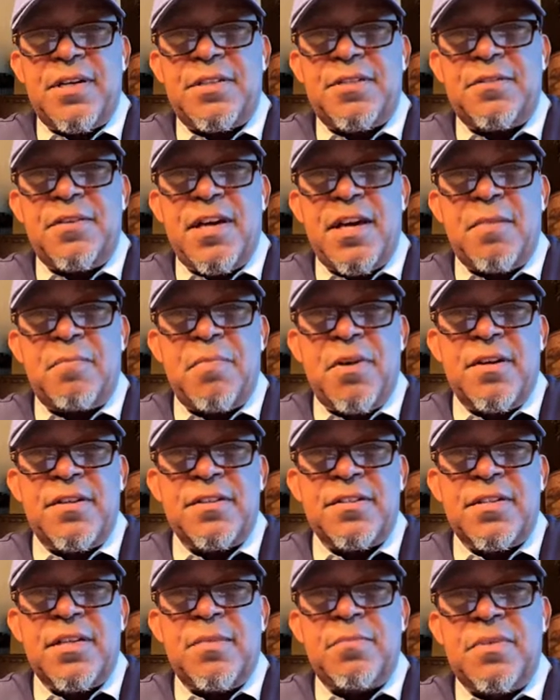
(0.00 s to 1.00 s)
threat you have, Bernie,
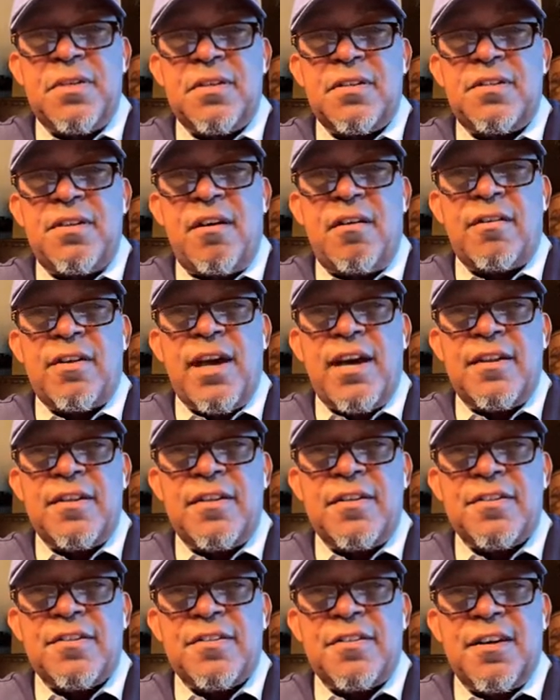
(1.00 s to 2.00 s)
is keeping your daughter out of
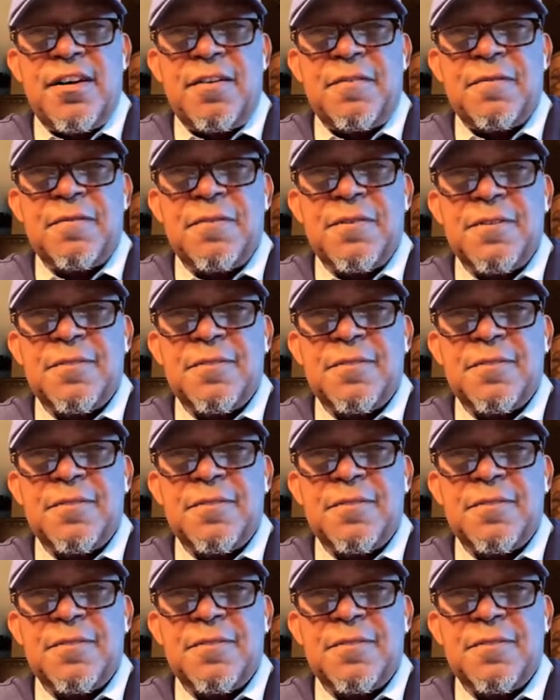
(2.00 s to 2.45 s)
your stuff.